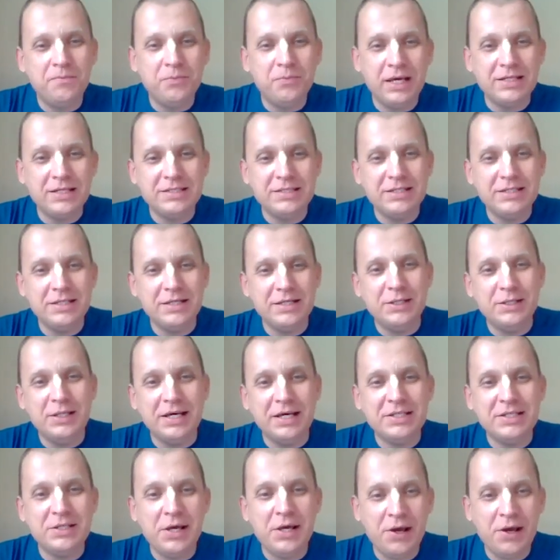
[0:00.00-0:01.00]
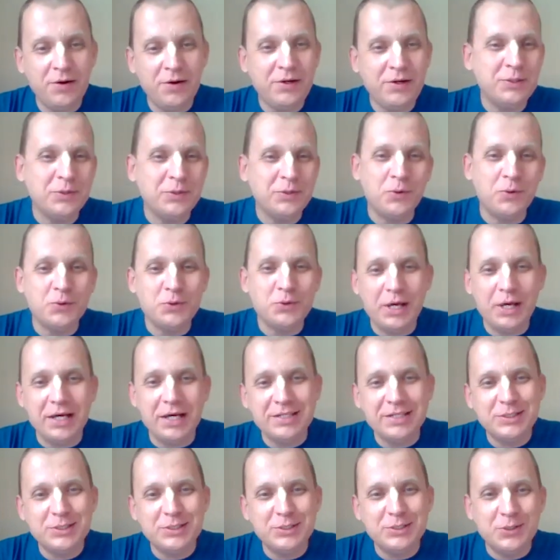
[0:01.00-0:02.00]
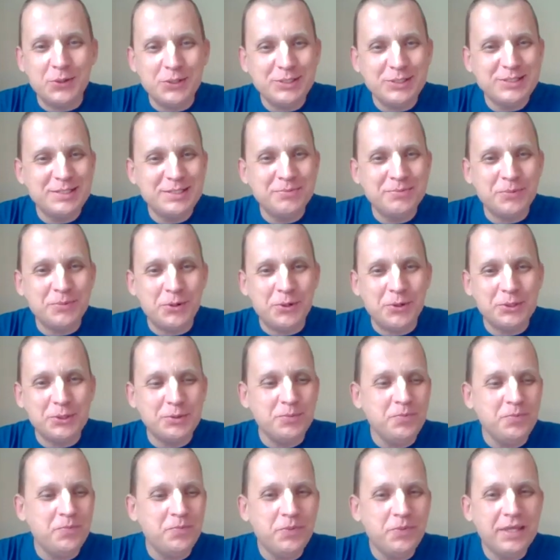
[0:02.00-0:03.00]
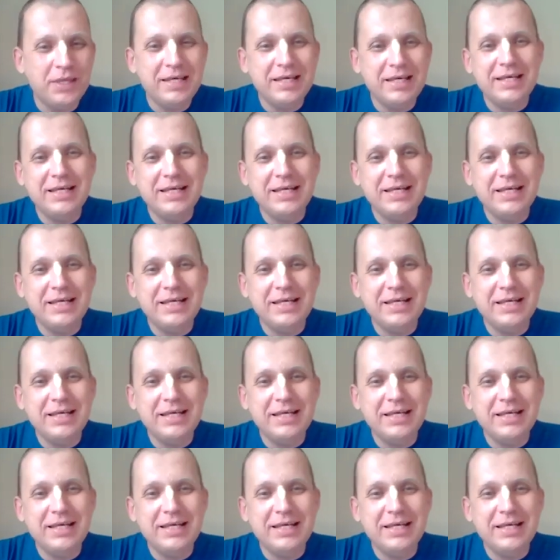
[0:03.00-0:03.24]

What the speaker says: Nectarian or Nectar Talks program.